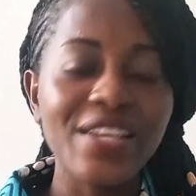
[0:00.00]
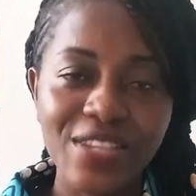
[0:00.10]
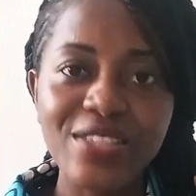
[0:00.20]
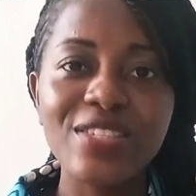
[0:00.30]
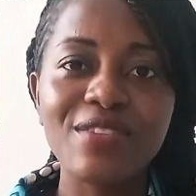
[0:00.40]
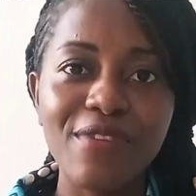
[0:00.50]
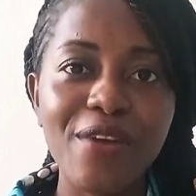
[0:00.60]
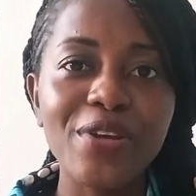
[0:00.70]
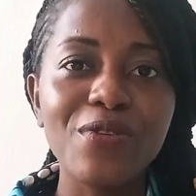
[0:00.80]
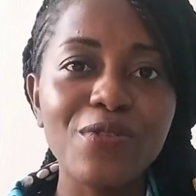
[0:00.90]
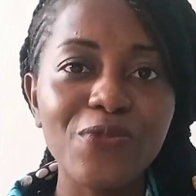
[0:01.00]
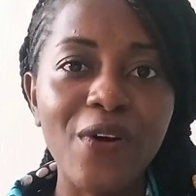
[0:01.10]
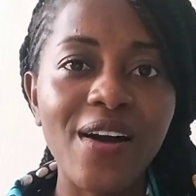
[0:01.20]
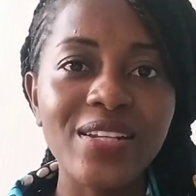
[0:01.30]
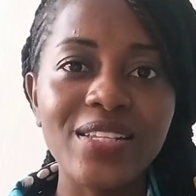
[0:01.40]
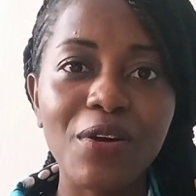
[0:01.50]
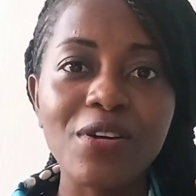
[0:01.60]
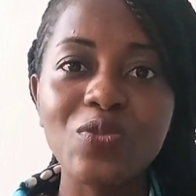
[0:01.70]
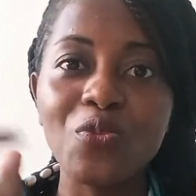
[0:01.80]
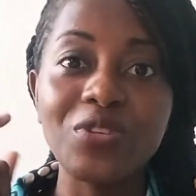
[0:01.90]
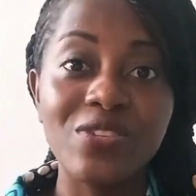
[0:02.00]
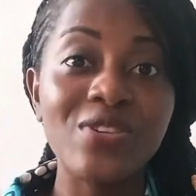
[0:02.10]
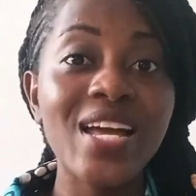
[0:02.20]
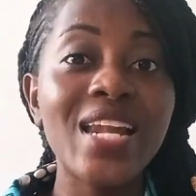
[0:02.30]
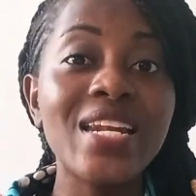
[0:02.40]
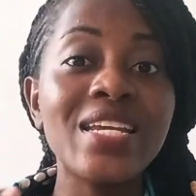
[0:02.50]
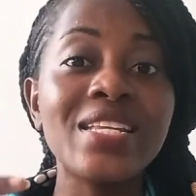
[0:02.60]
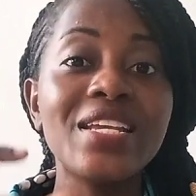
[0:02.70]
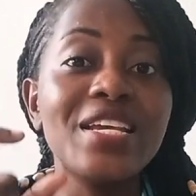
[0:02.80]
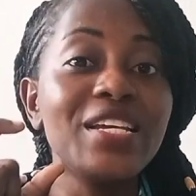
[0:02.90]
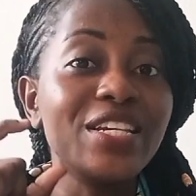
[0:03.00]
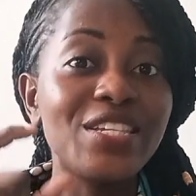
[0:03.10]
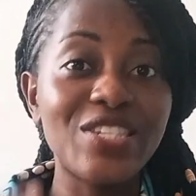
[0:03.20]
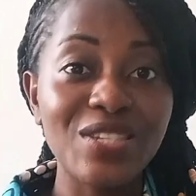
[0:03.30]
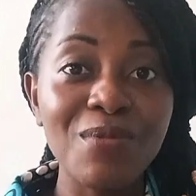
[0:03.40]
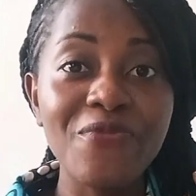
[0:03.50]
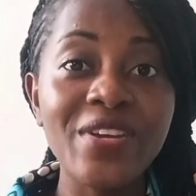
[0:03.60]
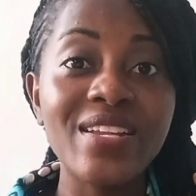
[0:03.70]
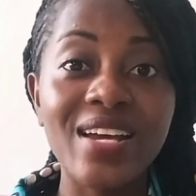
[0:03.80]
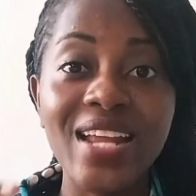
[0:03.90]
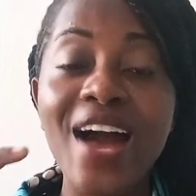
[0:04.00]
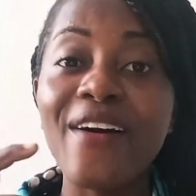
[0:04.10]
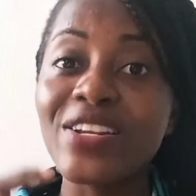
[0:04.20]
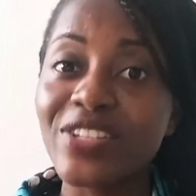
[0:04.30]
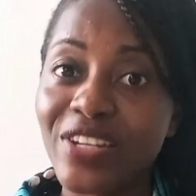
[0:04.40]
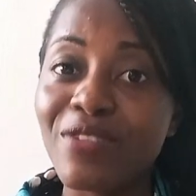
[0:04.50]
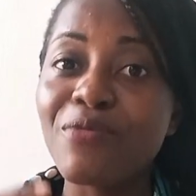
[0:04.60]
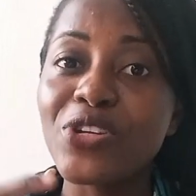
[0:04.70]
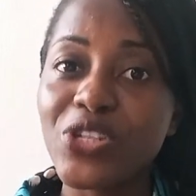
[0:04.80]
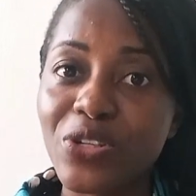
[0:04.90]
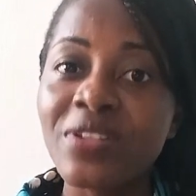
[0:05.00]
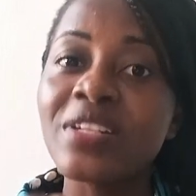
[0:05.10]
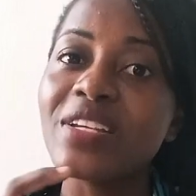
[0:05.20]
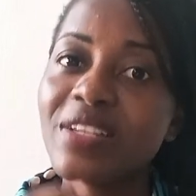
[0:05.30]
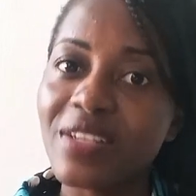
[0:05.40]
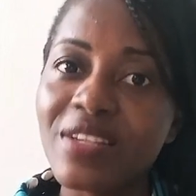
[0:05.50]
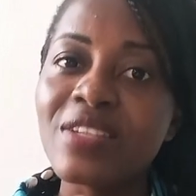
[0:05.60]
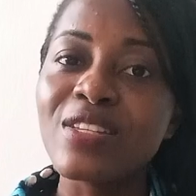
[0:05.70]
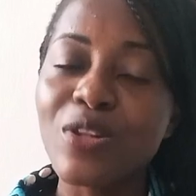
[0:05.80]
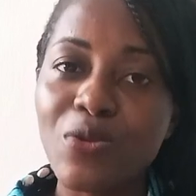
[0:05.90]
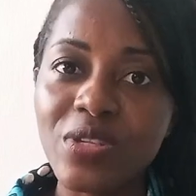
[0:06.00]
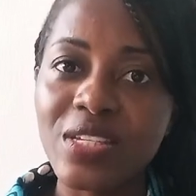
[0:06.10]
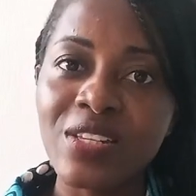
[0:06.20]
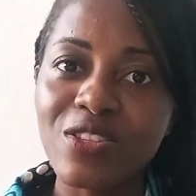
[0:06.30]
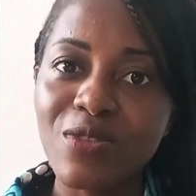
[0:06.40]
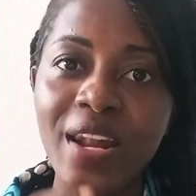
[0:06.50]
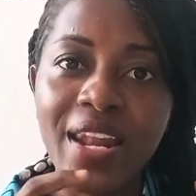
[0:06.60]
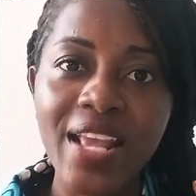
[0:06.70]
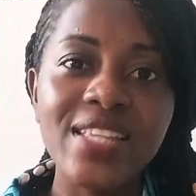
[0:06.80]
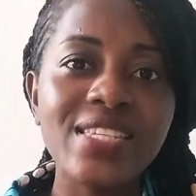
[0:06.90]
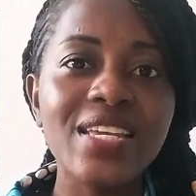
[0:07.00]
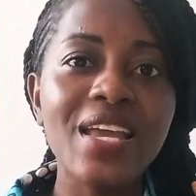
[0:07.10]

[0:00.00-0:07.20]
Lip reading: It's very good for us because journaling is something that our generation is losing. So let's